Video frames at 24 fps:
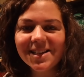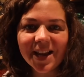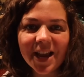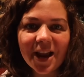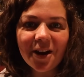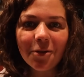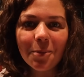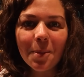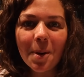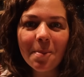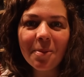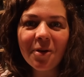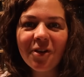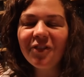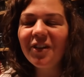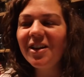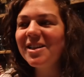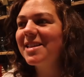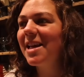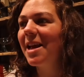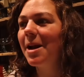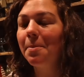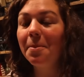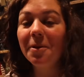I can't remember if I
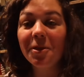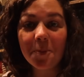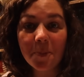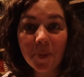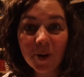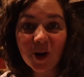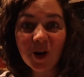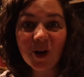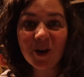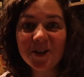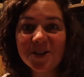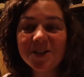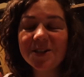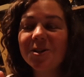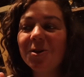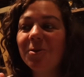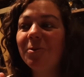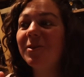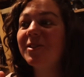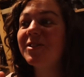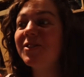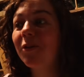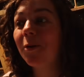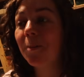said it, but the purse
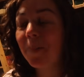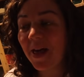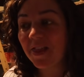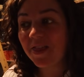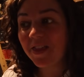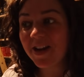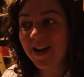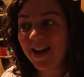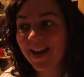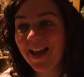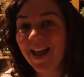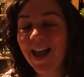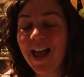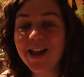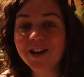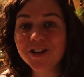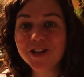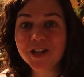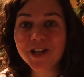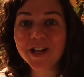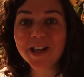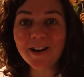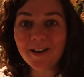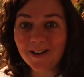was for Bethany, and
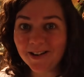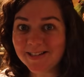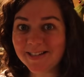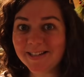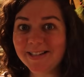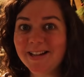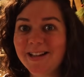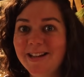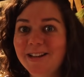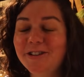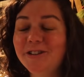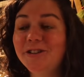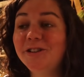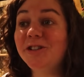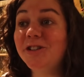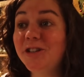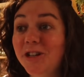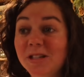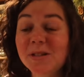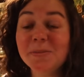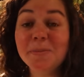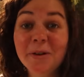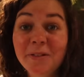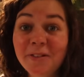she and Austin
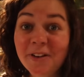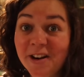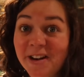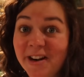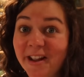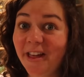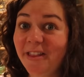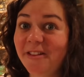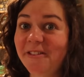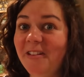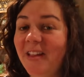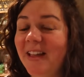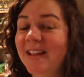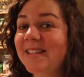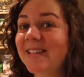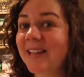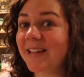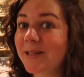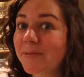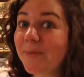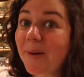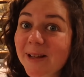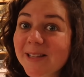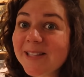just moved in together like
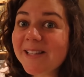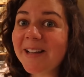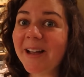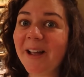six months